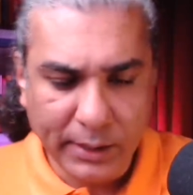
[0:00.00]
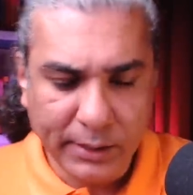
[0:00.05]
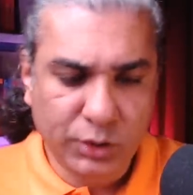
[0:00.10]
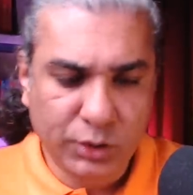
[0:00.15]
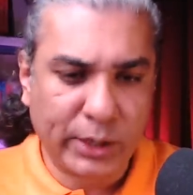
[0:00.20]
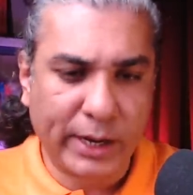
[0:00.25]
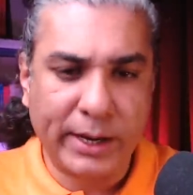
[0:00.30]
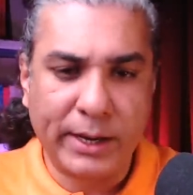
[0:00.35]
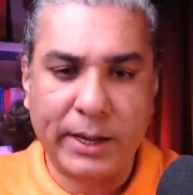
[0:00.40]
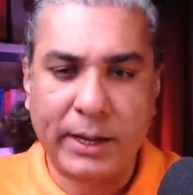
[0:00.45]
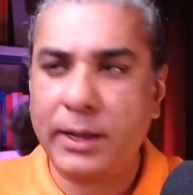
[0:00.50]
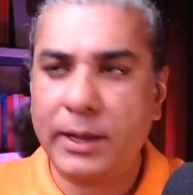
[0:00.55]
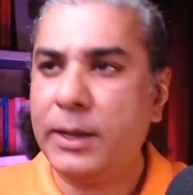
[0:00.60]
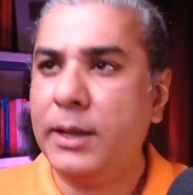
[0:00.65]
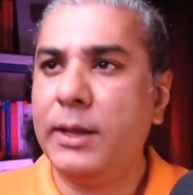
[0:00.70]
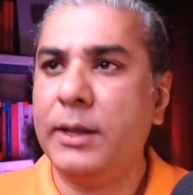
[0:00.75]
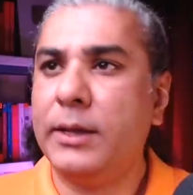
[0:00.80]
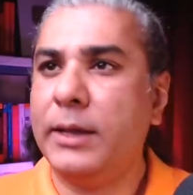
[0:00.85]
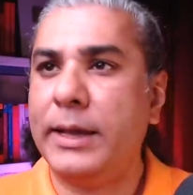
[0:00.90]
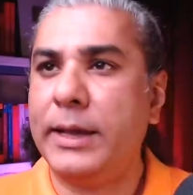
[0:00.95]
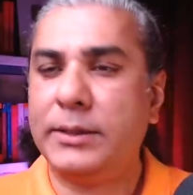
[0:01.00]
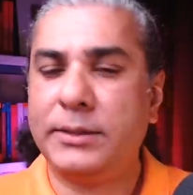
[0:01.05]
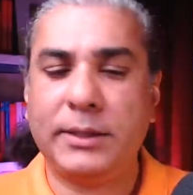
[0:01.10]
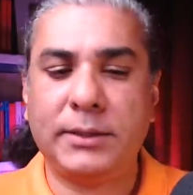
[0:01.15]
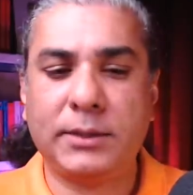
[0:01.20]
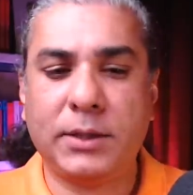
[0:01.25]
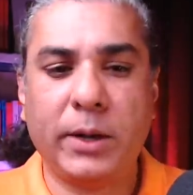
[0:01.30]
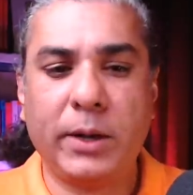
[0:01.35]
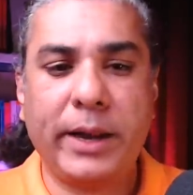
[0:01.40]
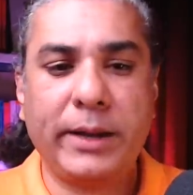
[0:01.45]
China has
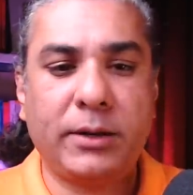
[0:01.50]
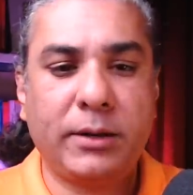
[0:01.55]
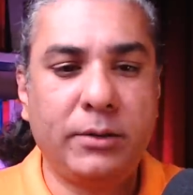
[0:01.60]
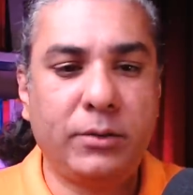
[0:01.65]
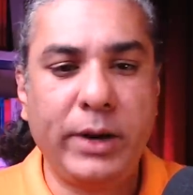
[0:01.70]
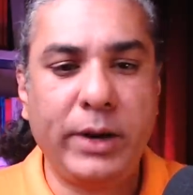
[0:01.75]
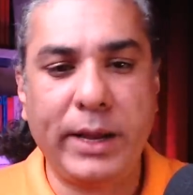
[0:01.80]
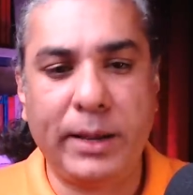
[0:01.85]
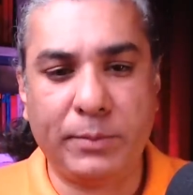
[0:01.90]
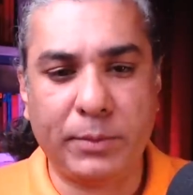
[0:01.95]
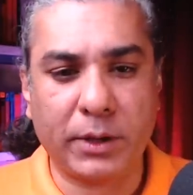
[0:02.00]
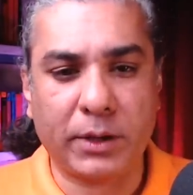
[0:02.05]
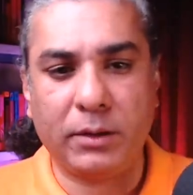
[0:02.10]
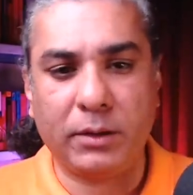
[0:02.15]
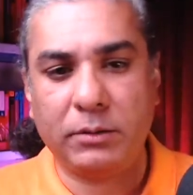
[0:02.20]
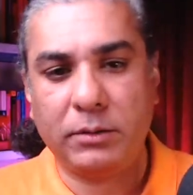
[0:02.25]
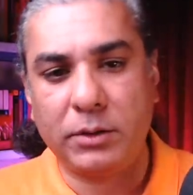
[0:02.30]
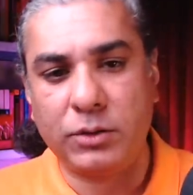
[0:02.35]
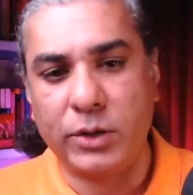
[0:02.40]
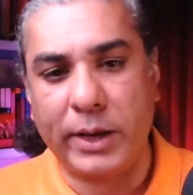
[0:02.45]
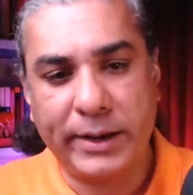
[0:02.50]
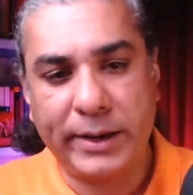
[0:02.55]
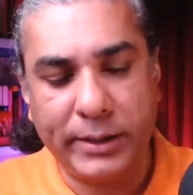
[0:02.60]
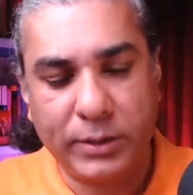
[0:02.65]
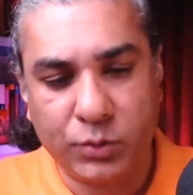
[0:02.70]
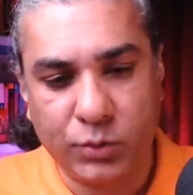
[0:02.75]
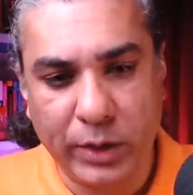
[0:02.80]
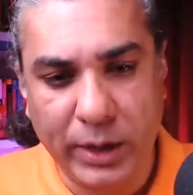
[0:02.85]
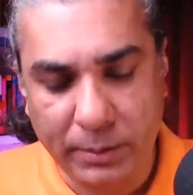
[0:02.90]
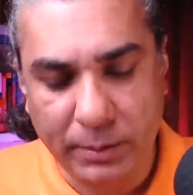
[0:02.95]
this great dream, the, the
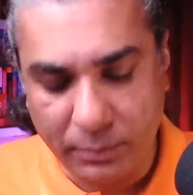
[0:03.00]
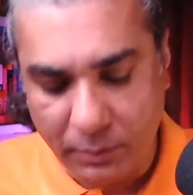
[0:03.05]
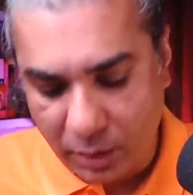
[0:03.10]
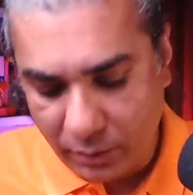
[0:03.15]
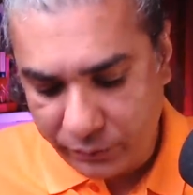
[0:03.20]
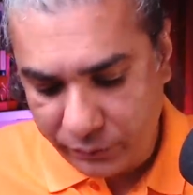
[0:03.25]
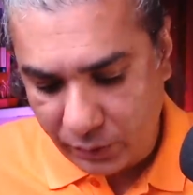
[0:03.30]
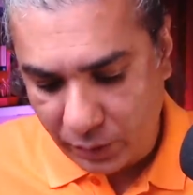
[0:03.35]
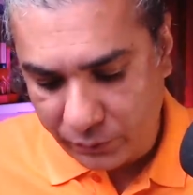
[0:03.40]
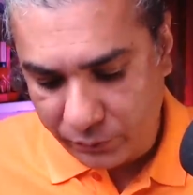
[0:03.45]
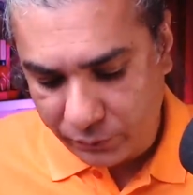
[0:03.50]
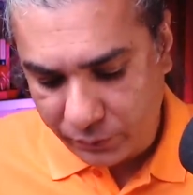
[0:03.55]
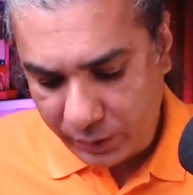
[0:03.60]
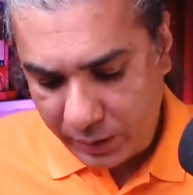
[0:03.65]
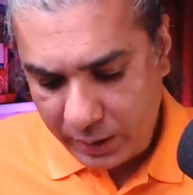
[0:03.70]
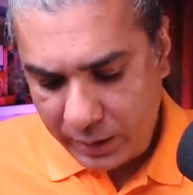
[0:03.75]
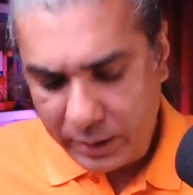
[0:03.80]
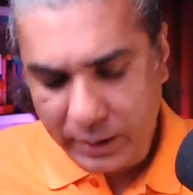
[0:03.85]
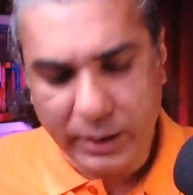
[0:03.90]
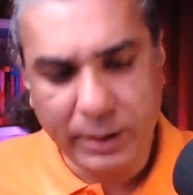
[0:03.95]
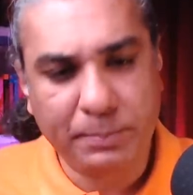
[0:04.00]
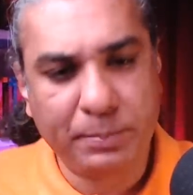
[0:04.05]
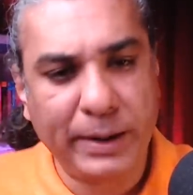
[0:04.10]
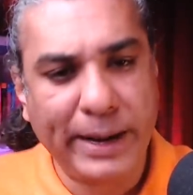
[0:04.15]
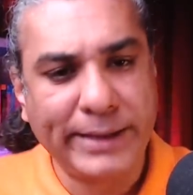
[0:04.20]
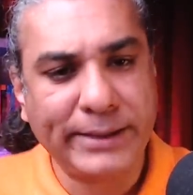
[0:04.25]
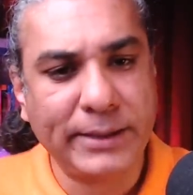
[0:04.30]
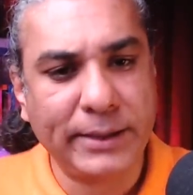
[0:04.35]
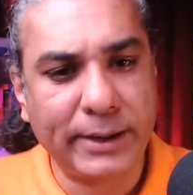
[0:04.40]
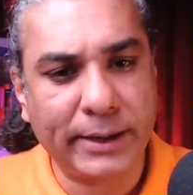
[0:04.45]
Chinese dream of, of
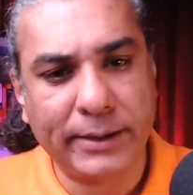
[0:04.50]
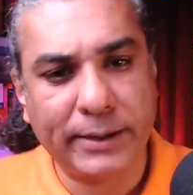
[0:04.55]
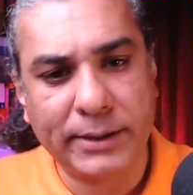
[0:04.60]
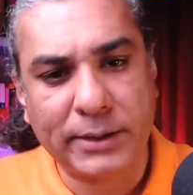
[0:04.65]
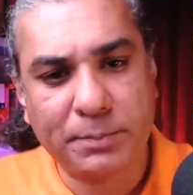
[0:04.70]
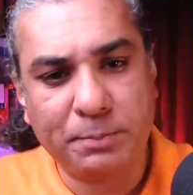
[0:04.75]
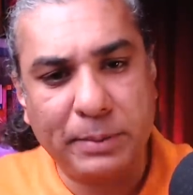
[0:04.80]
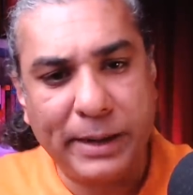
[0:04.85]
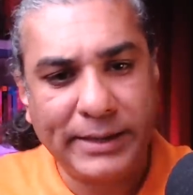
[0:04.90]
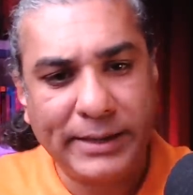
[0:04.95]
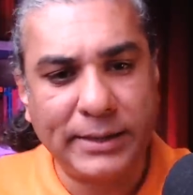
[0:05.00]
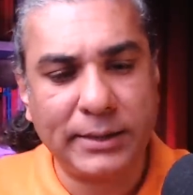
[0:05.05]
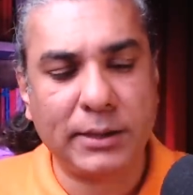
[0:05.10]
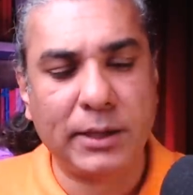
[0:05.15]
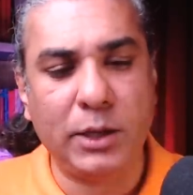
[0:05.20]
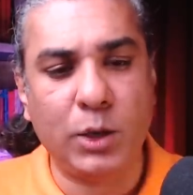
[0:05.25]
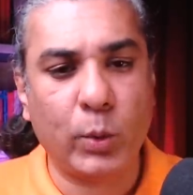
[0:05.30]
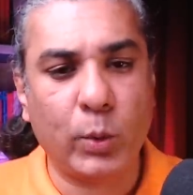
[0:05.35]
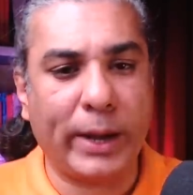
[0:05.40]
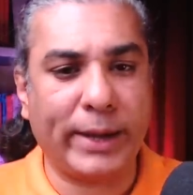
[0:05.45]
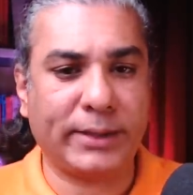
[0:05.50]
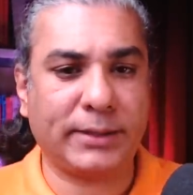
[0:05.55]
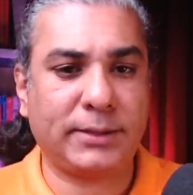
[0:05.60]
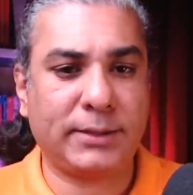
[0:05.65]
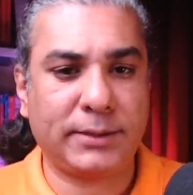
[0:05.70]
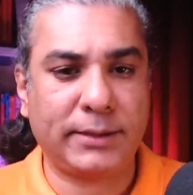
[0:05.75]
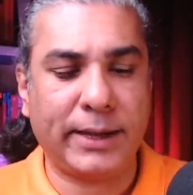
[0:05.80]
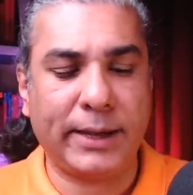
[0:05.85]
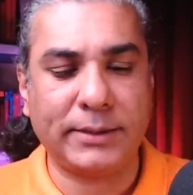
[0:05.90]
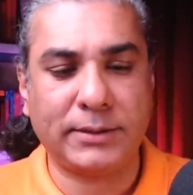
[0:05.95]
replacing and displacing the
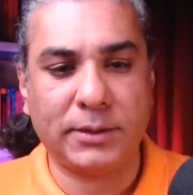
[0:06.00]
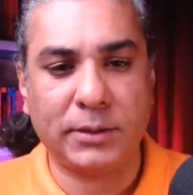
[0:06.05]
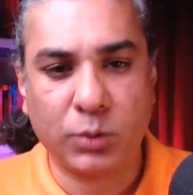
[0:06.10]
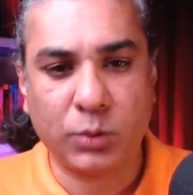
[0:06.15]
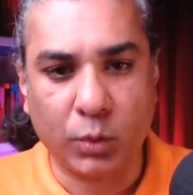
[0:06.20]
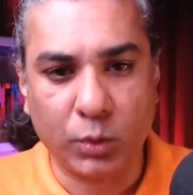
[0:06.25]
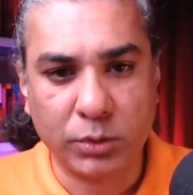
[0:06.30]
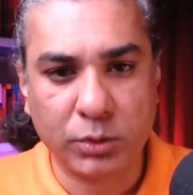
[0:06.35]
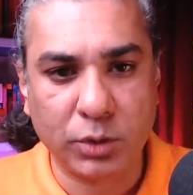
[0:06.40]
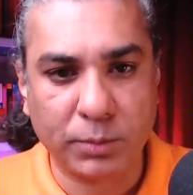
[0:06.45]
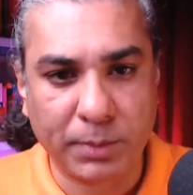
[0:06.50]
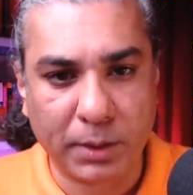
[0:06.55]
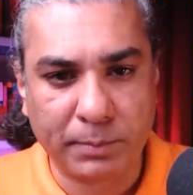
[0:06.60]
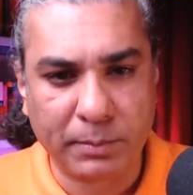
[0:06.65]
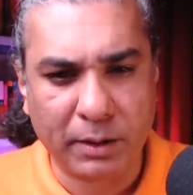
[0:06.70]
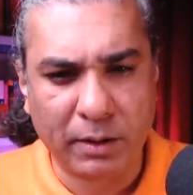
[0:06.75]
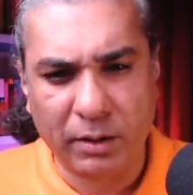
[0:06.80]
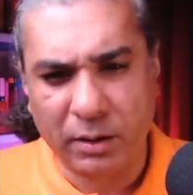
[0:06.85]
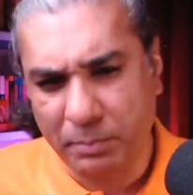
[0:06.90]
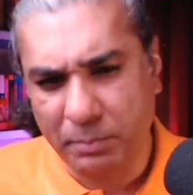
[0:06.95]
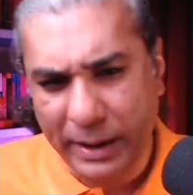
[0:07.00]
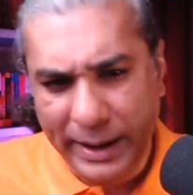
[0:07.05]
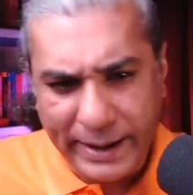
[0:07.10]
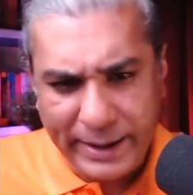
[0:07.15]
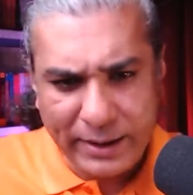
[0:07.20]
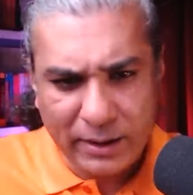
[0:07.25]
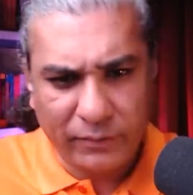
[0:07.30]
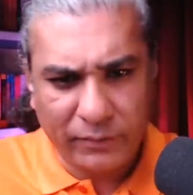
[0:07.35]
US as the sole superpower by